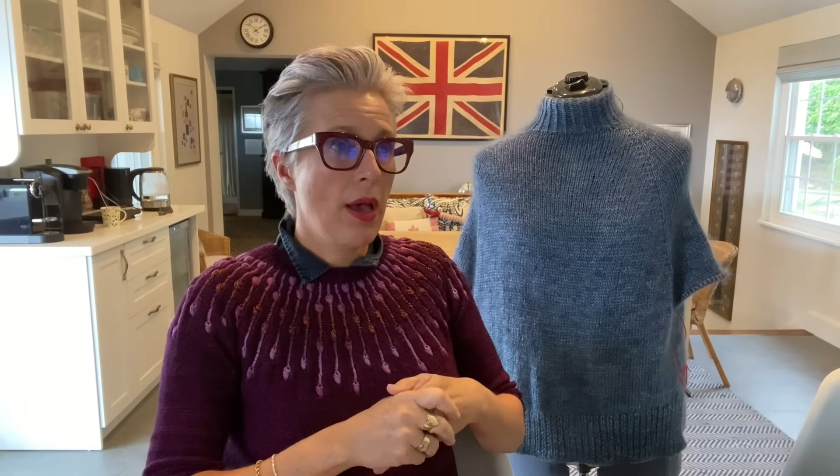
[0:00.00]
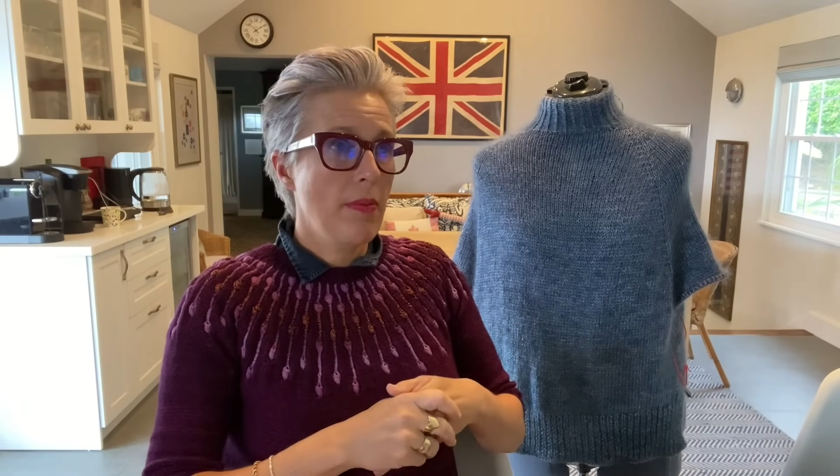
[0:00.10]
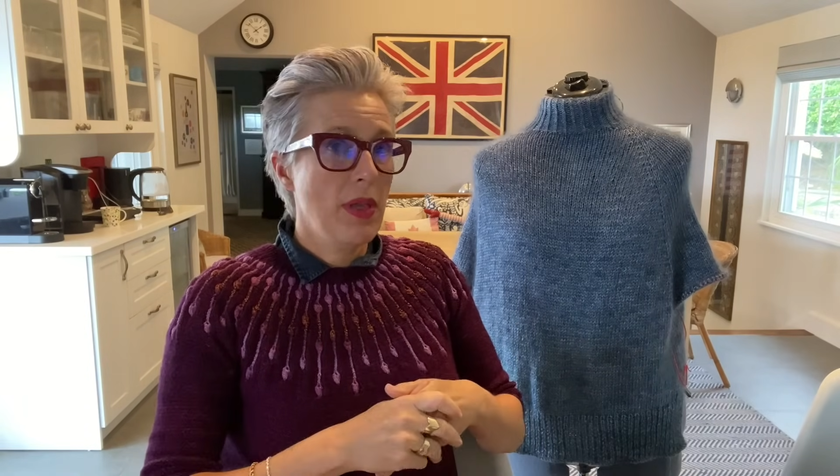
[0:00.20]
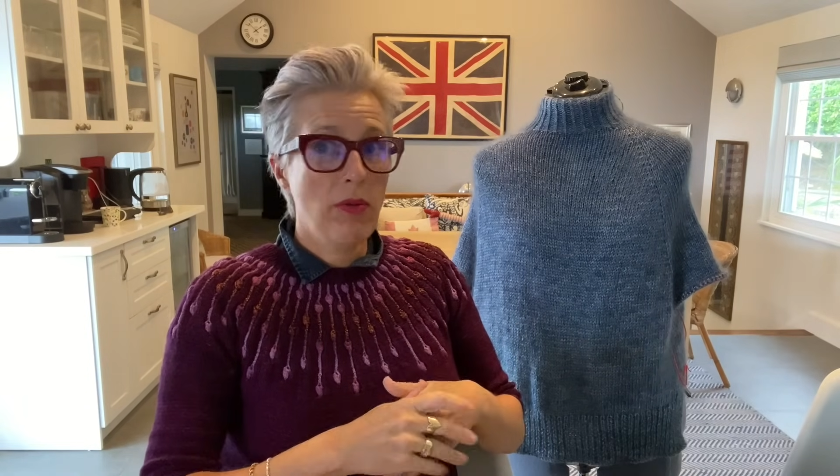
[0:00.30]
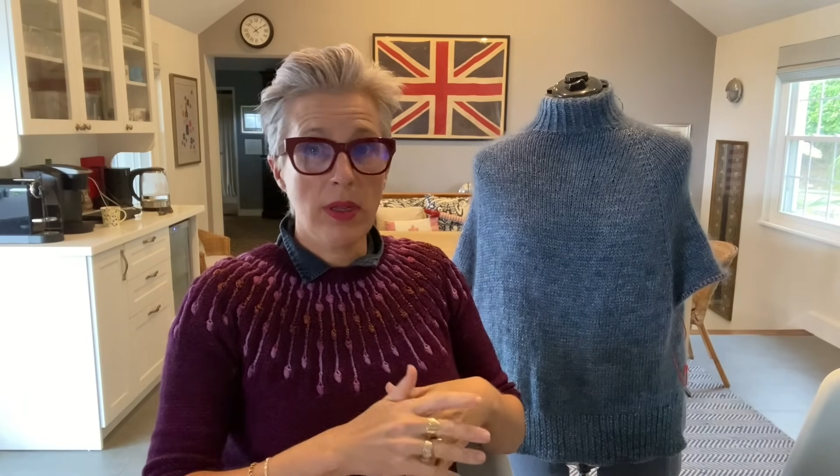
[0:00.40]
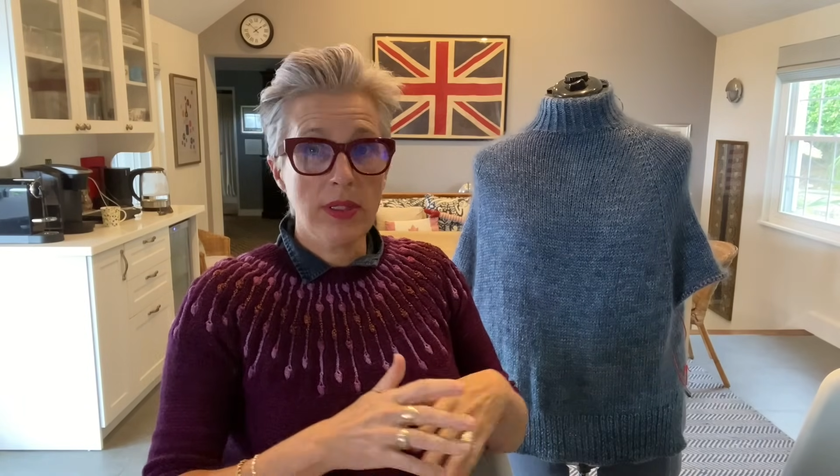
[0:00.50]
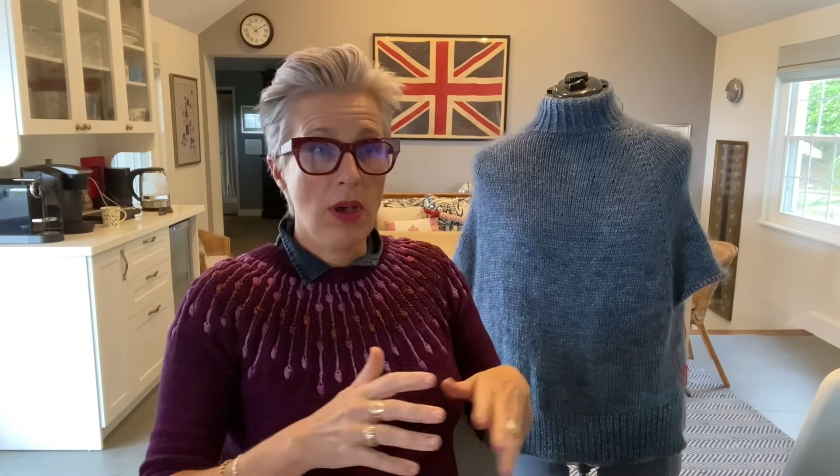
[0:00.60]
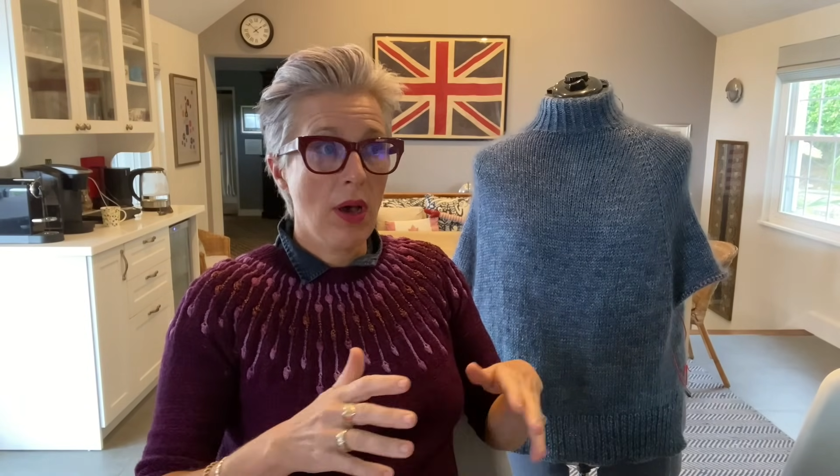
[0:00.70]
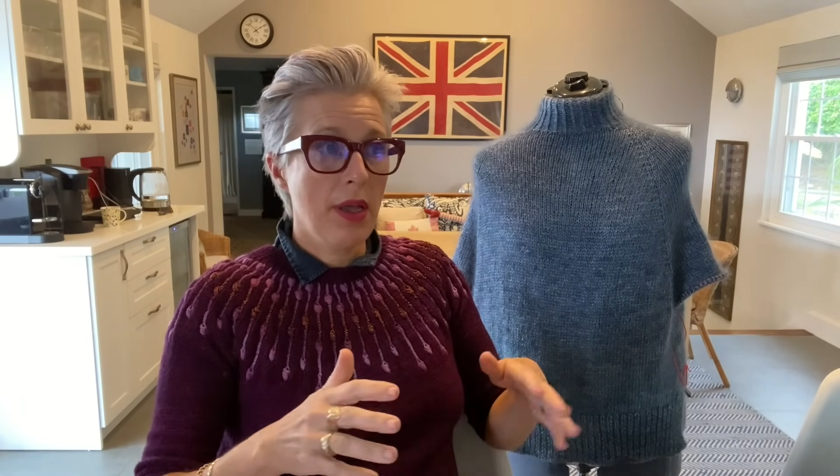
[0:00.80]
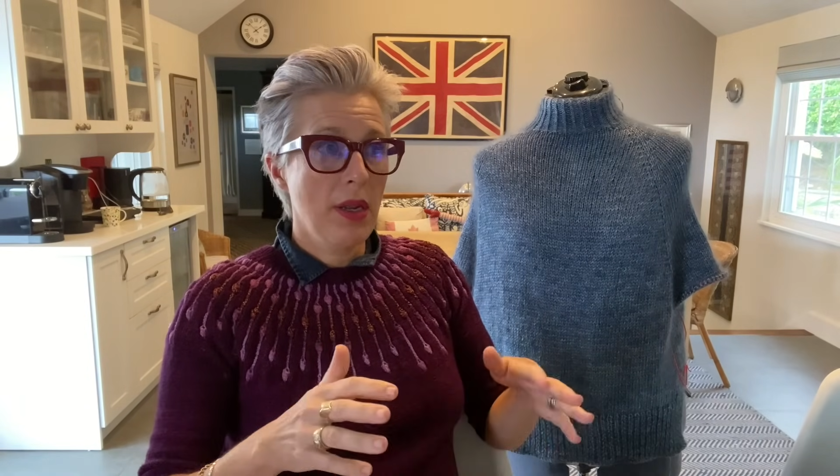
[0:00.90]
He runs
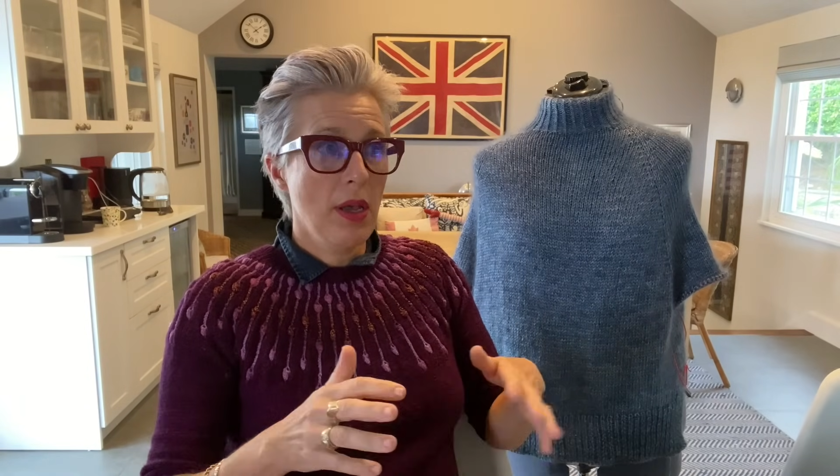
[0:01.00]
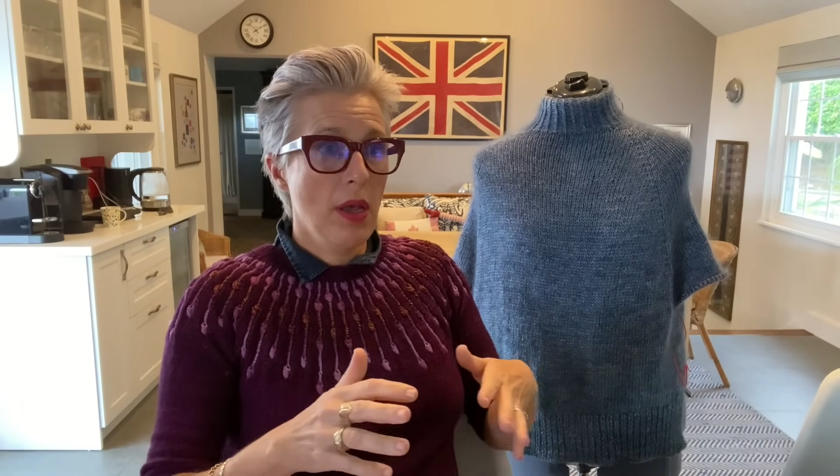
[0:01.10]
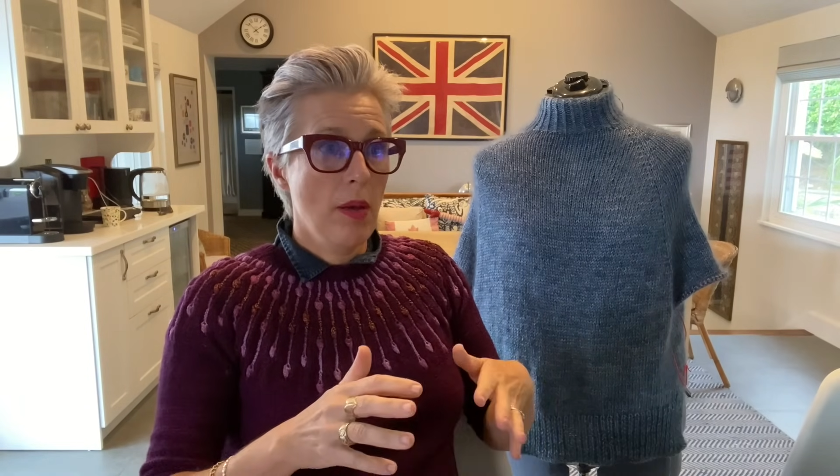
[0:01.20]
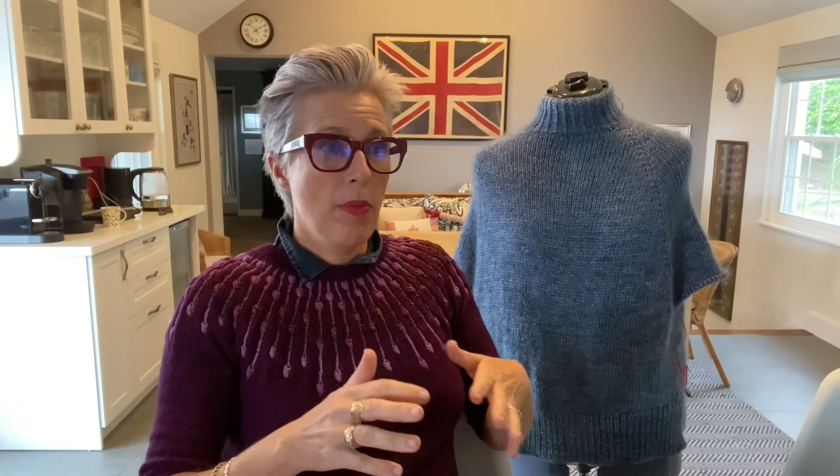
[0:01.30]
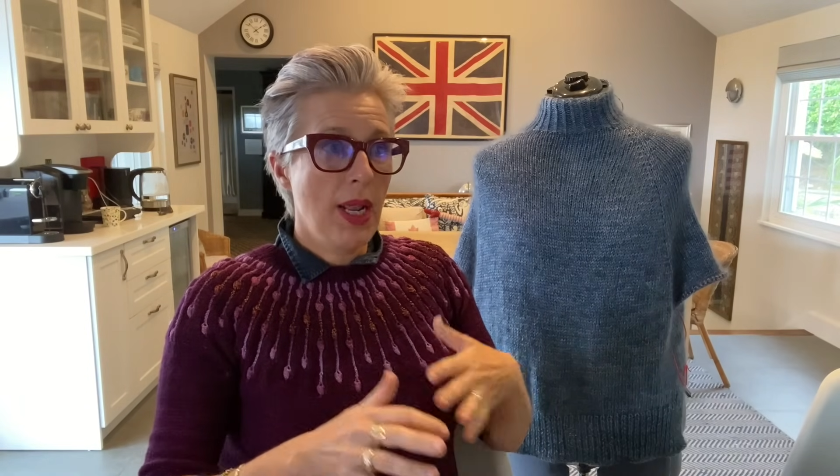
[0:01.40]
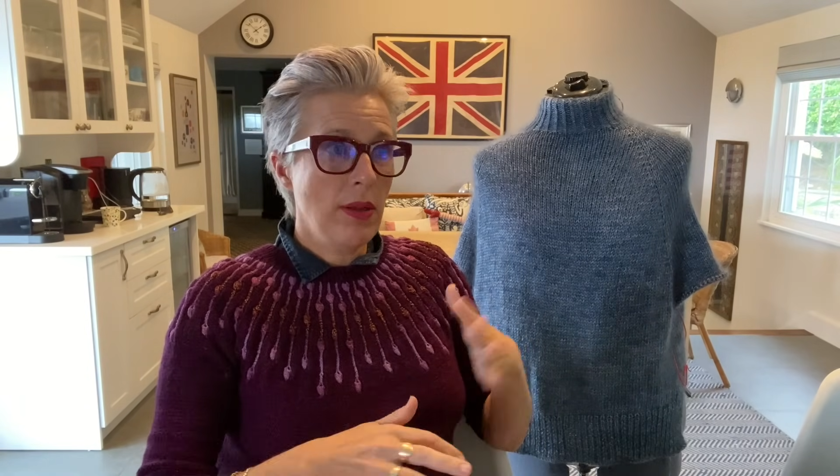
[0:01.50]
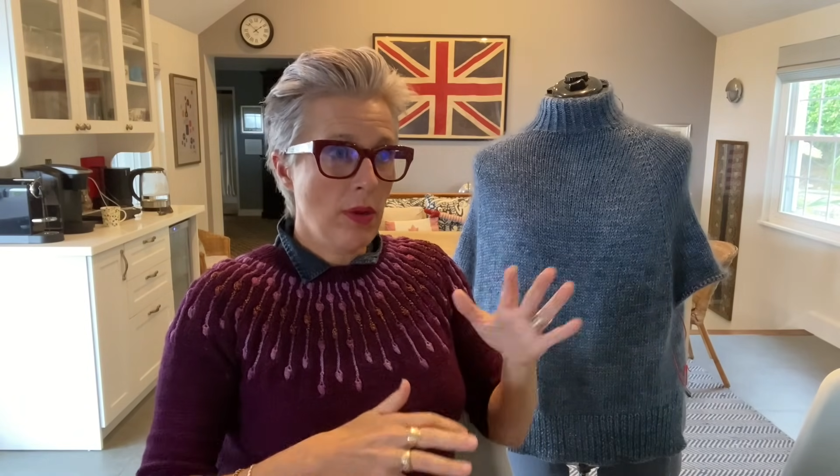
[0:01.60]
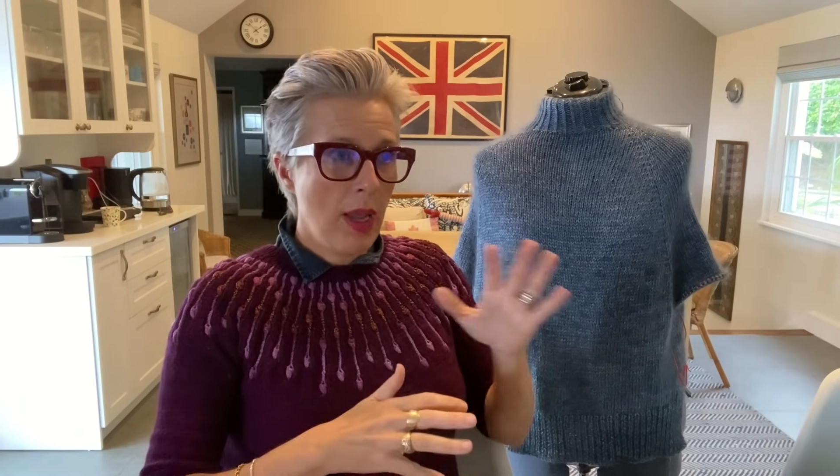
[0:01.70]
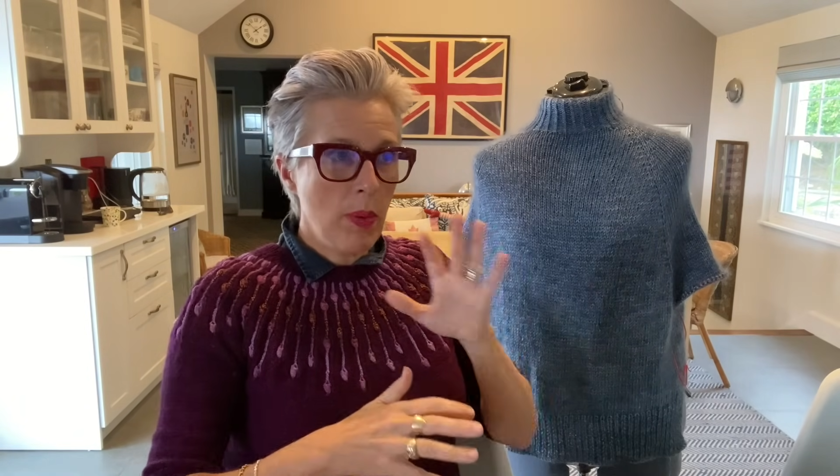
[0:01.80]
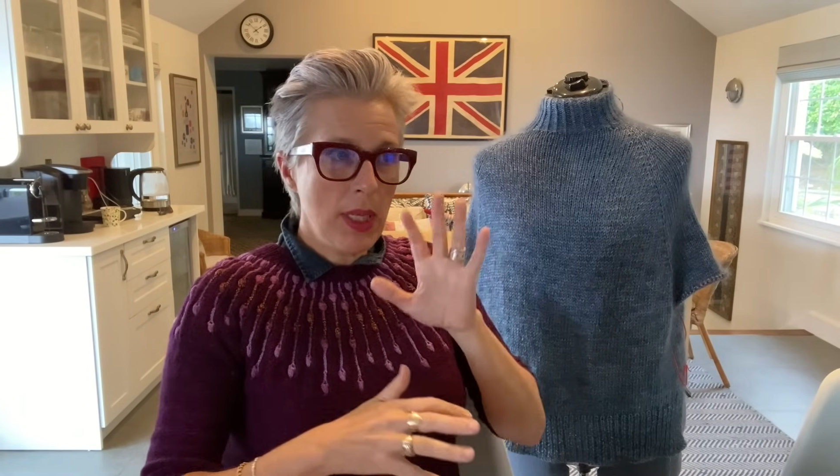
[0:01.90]
hot, but
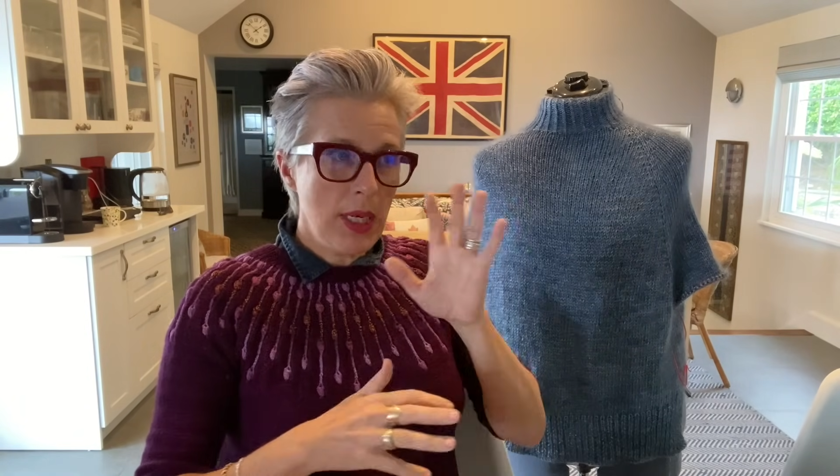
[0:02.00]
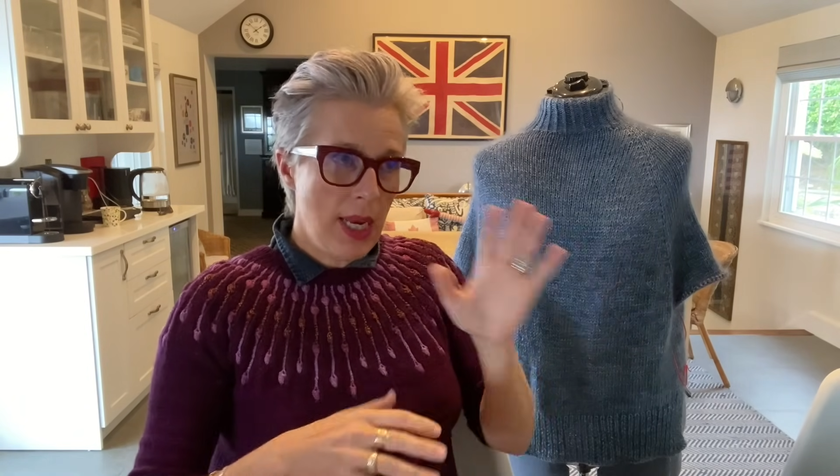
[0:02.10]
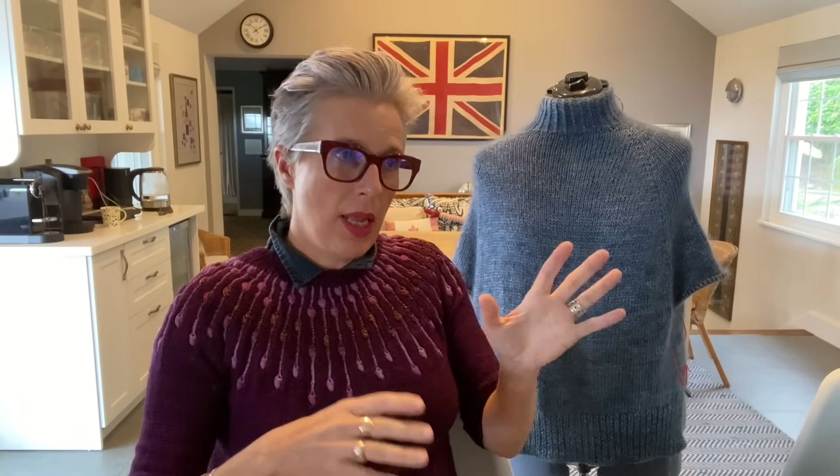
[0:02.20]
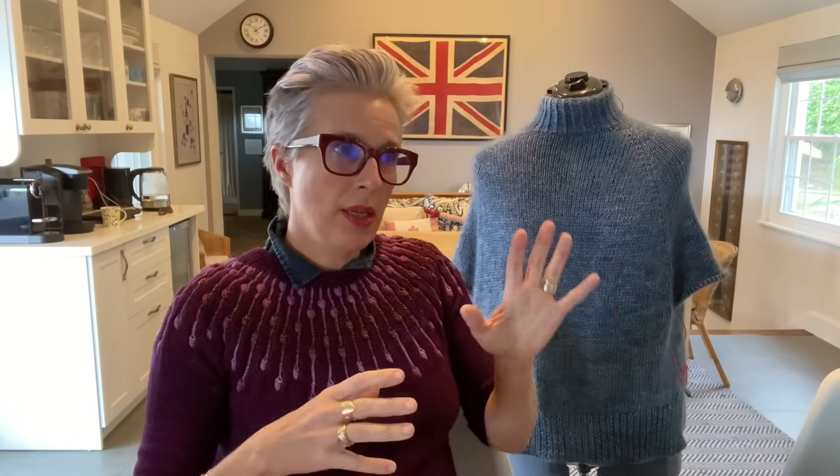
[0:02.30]
I will knit